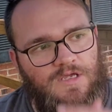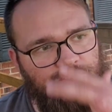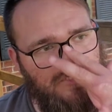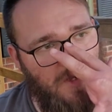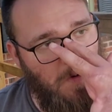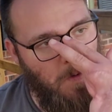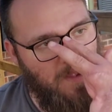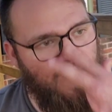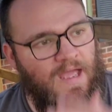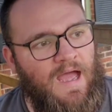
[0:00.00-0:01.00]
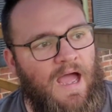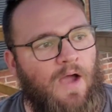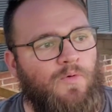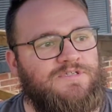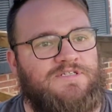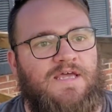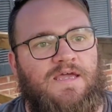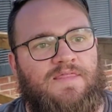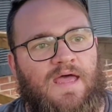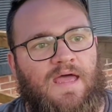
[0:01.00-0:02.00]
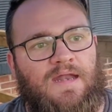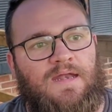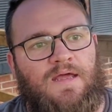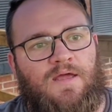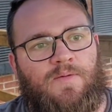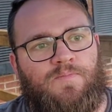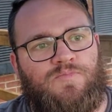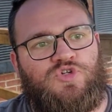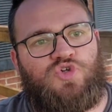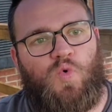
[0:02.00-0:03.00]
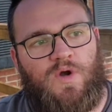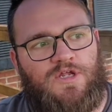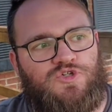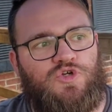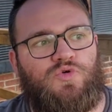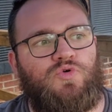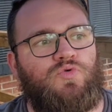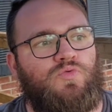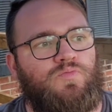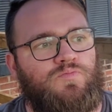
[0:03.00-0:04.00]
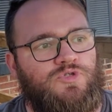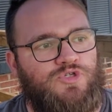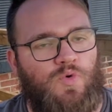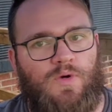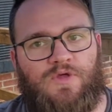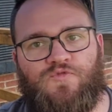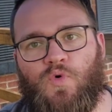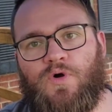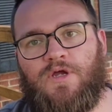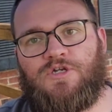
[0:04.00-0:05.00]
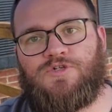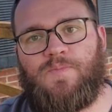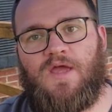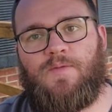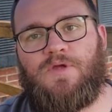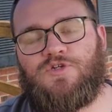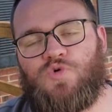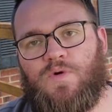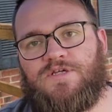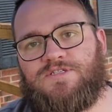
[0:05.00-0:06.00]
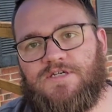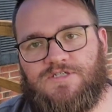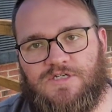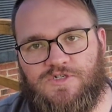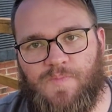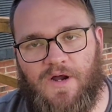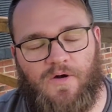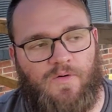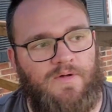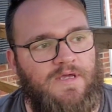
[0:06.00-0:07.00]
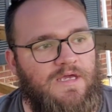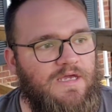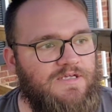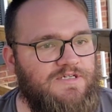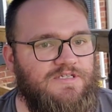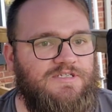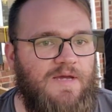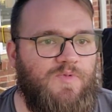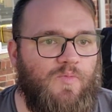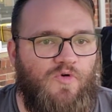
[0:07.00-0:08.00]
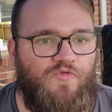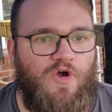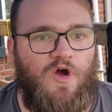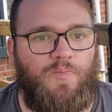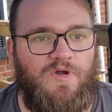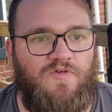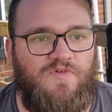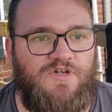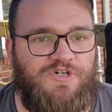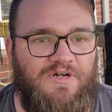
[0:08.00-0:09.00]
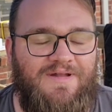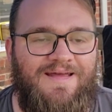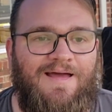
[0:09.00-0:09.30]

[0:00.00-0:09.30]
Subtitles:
So I would say that 22, 24 inch, maybe a 26 inch barrel is acceptable for open division.